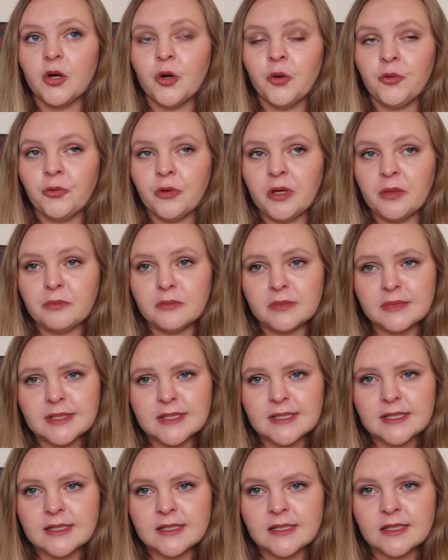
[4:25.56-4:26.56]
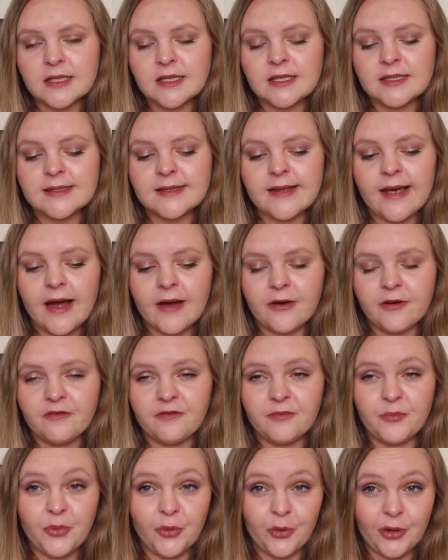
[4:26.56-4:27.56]
Grimm's is out of
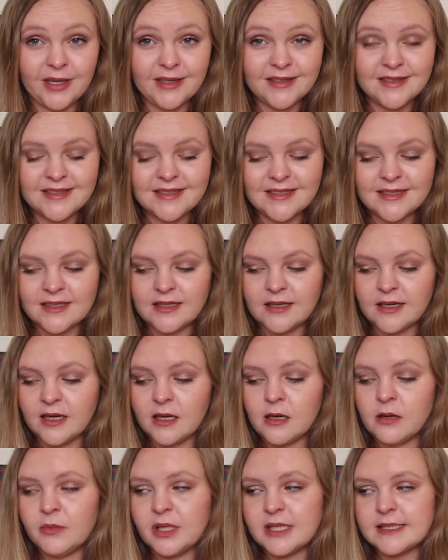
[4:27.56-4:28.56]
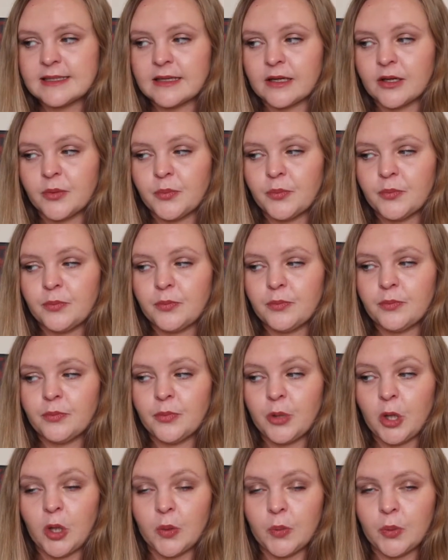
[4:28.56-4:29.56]
print. It's like a
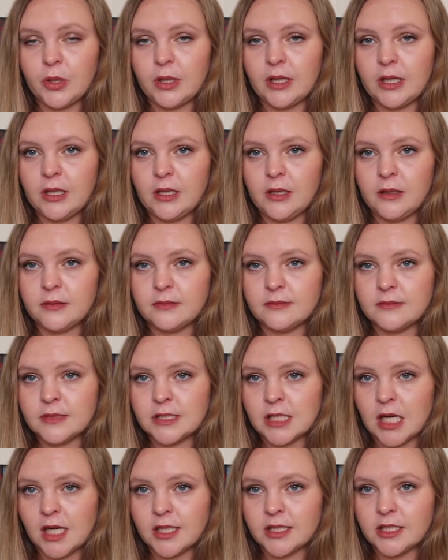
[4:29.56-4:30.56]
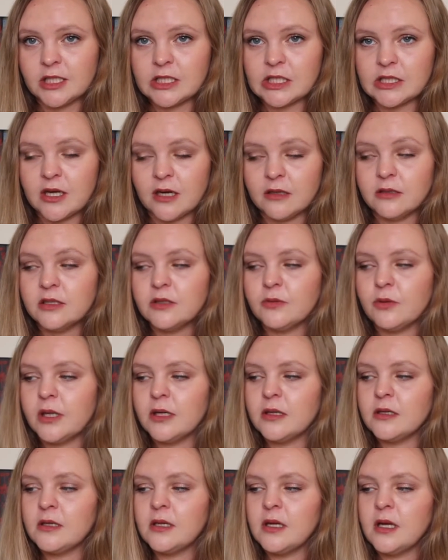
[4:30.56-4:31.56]
purpley, darkish coloured
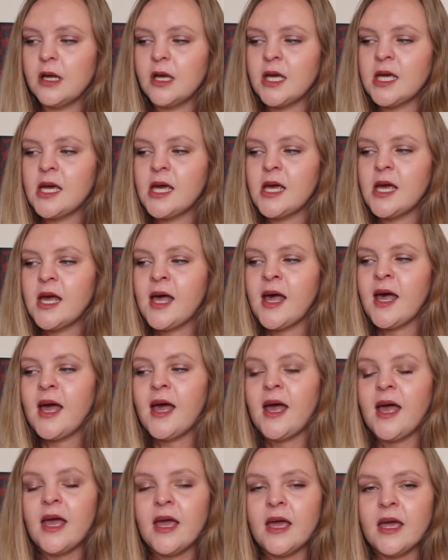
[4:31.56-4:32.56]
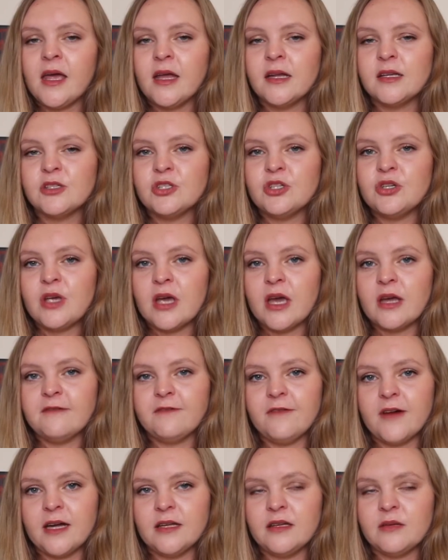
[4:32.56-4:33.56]
one. And you can
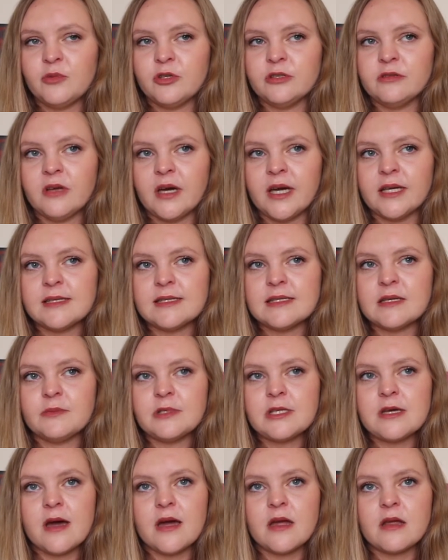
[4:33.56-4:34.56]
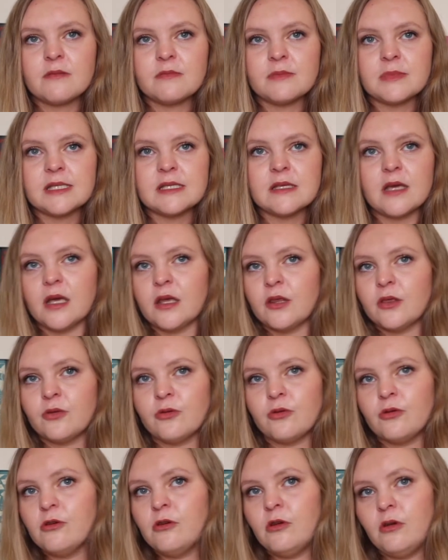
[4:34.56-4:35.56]
find them online sometimes, like
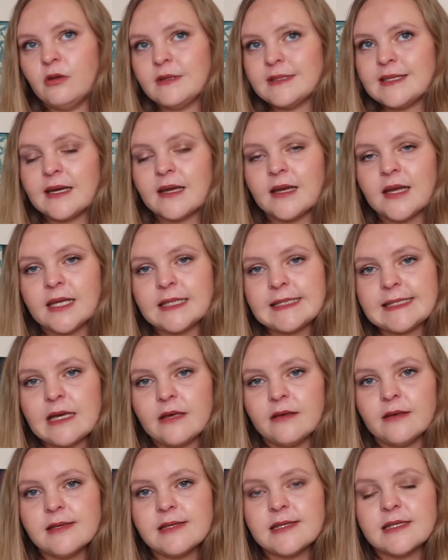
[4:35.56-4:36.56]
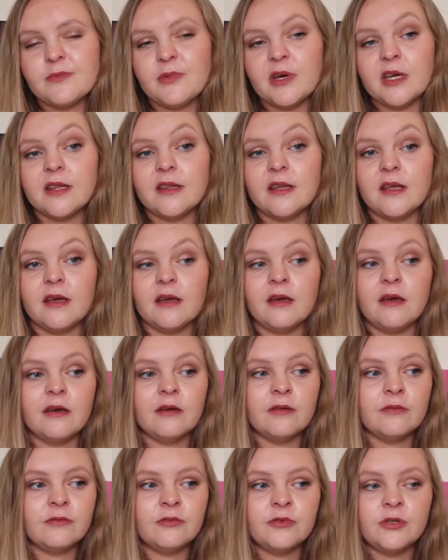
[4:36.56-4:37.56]
through secondhand sellers, but
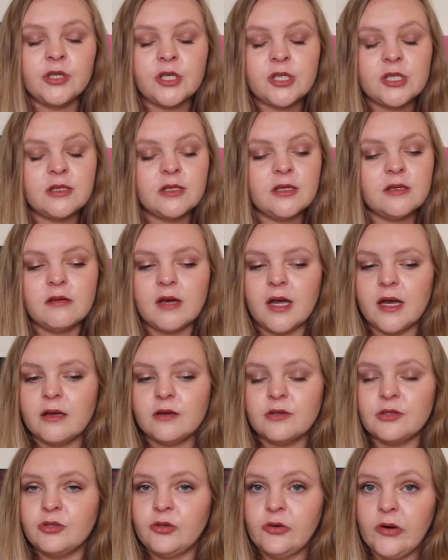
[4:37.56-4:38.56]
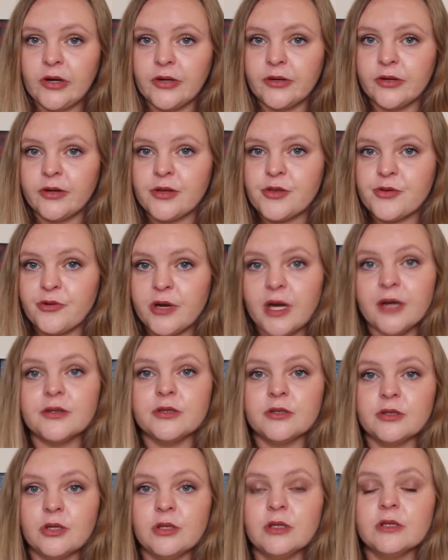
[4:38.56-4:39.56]
they're usually like $200,
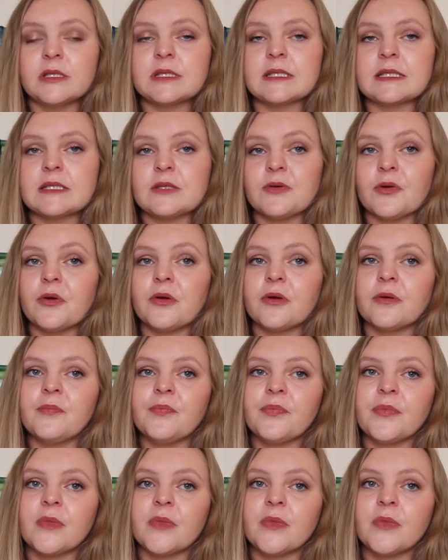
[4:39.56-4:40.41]
$300, so